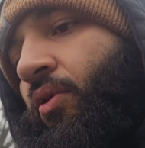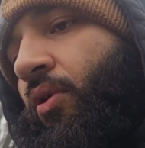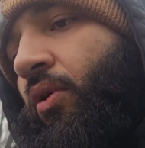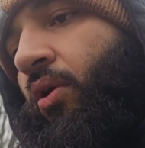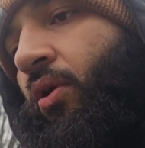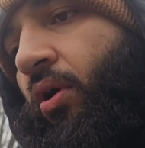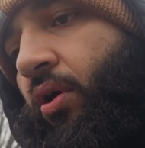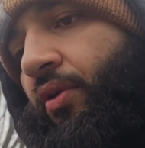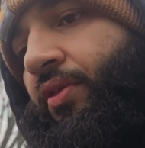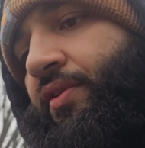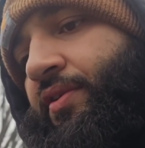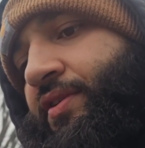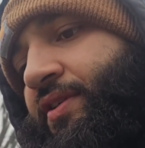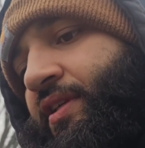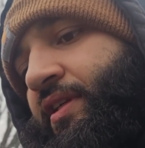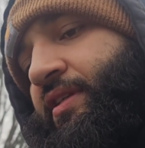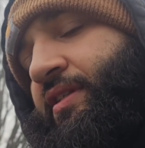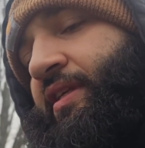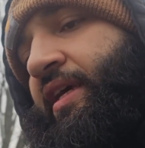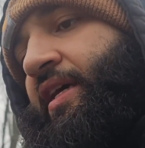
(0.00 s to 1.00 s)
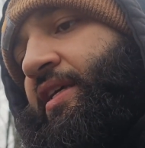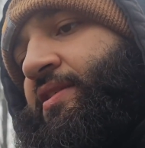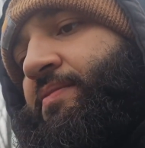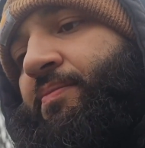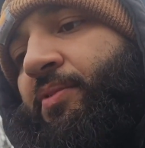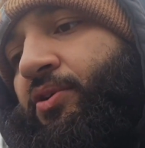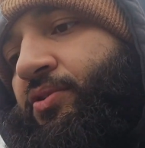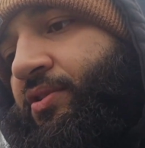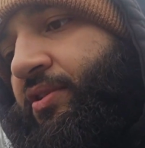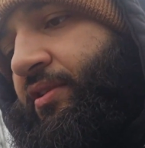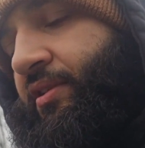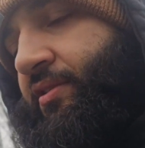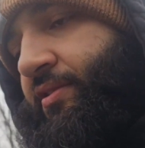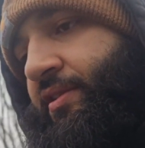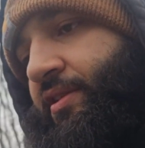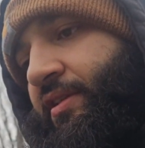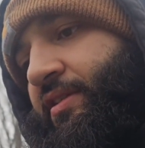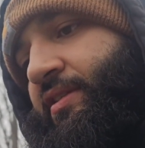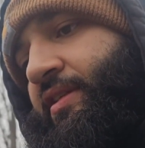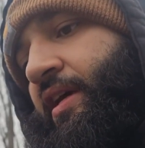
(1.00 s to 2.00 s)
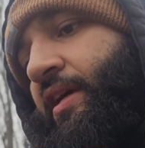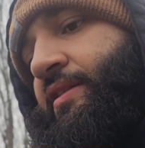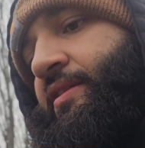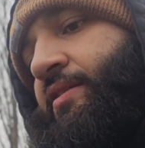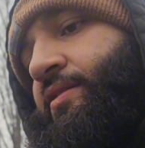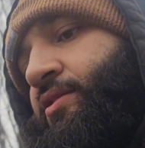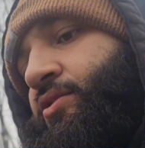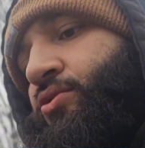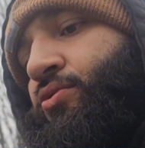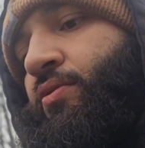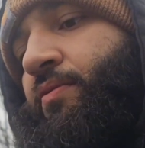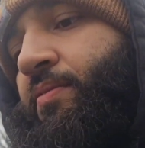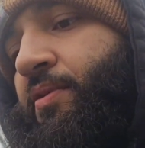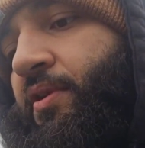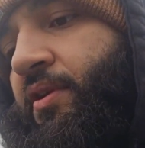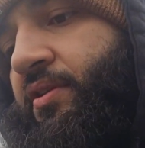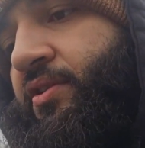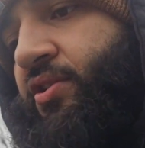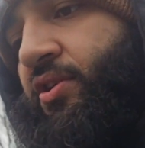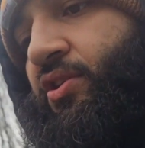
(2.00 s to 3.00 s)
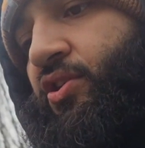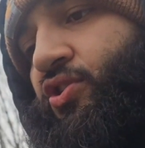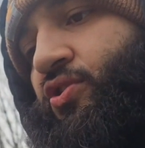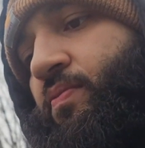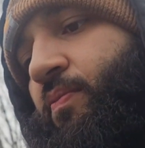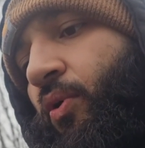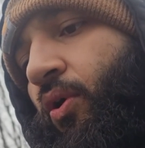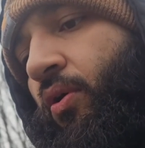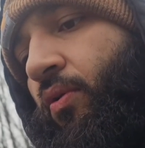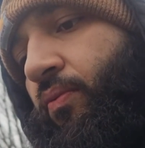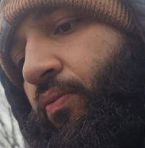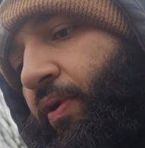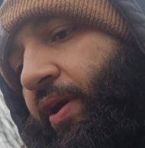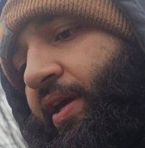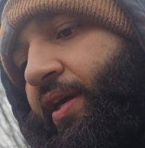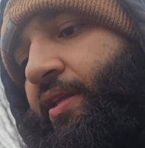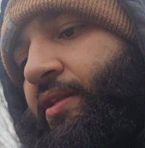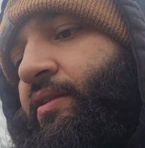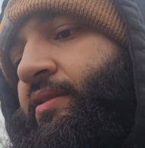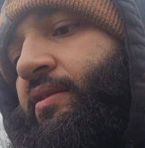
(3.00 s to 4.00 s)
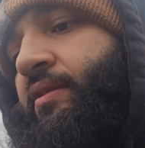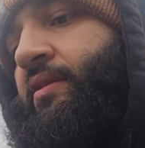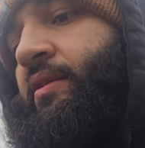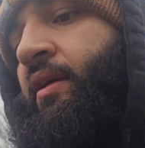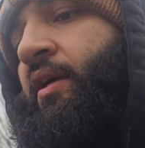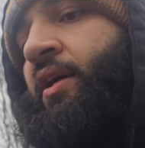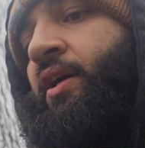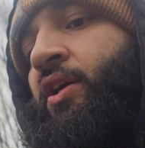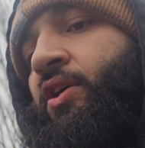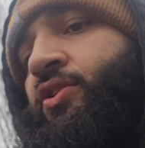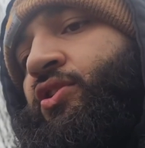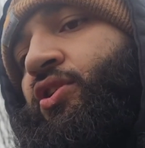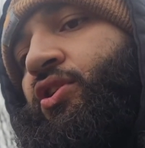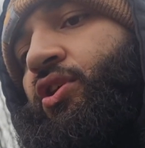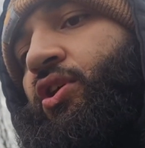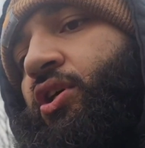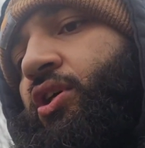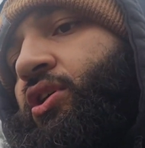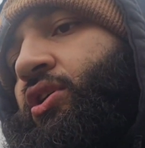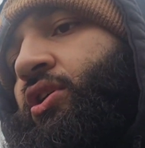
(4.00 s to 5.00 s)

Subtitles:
all their success, most of their success is attributed to the small wins, to the